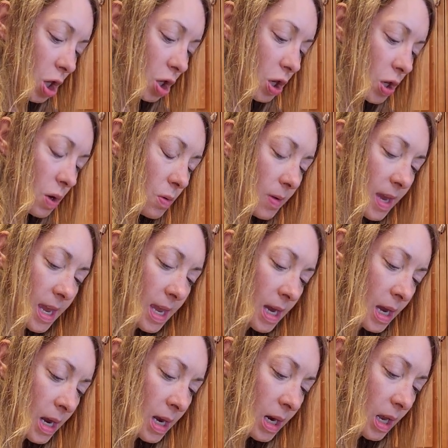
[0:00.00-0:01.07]
you
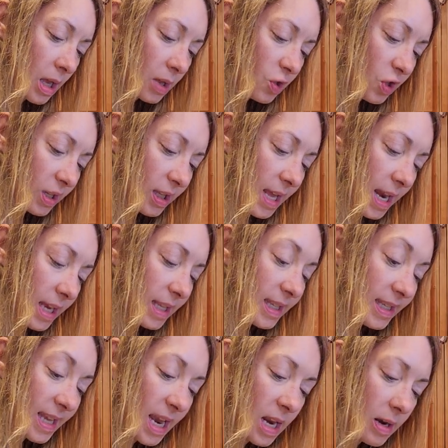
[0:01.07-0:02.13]
can just let it
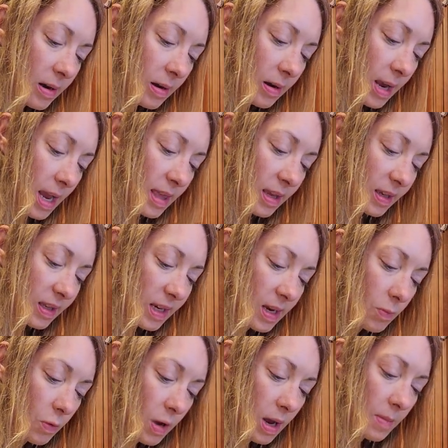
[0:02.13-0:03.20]
sit and the
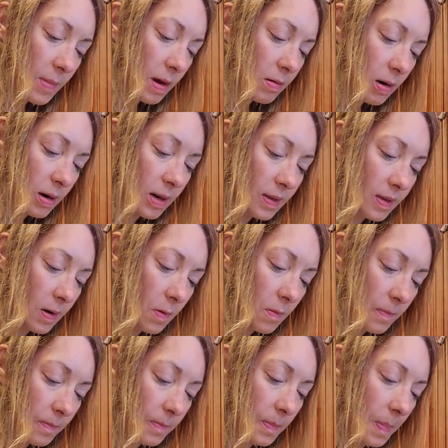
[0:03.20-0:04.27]
steam will come out on its
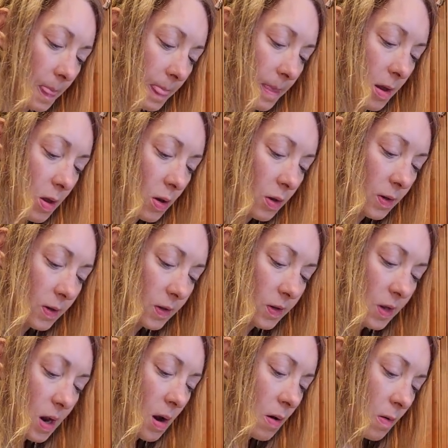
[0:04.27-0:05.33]
own.
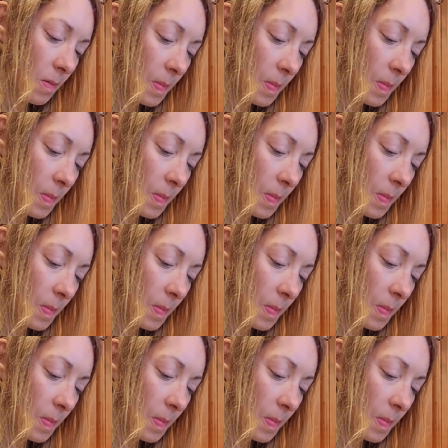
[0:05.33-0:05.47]
So,